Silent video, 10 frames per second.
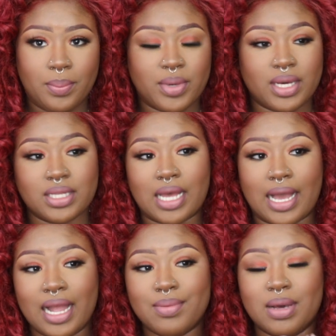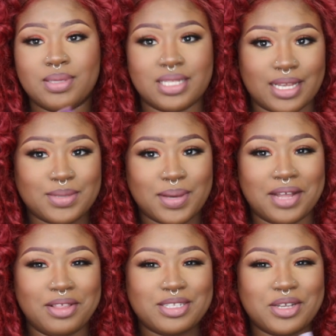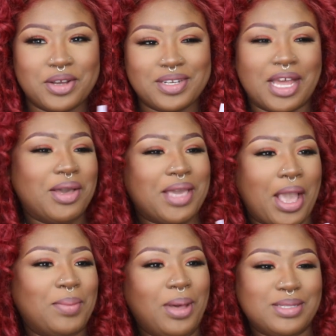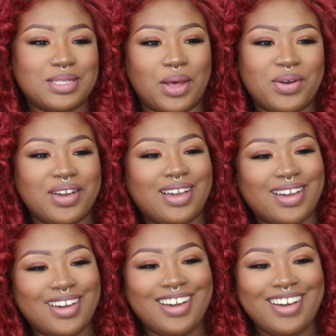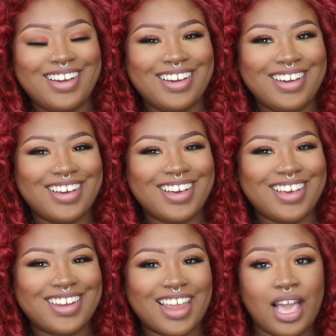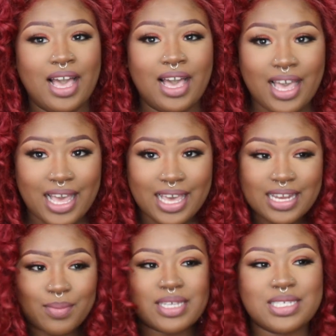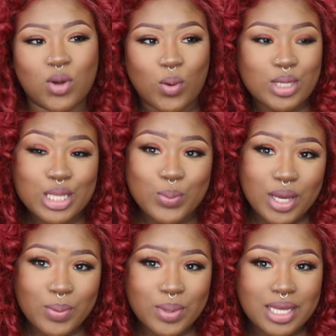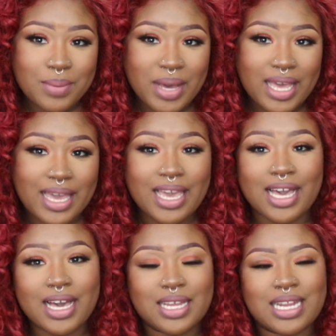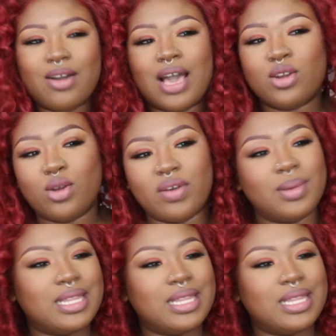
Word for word: But I am obsessed with how this turned out. It came out so good. And I'm actually going somewhere with my, uh, now I don't know if I'm gonna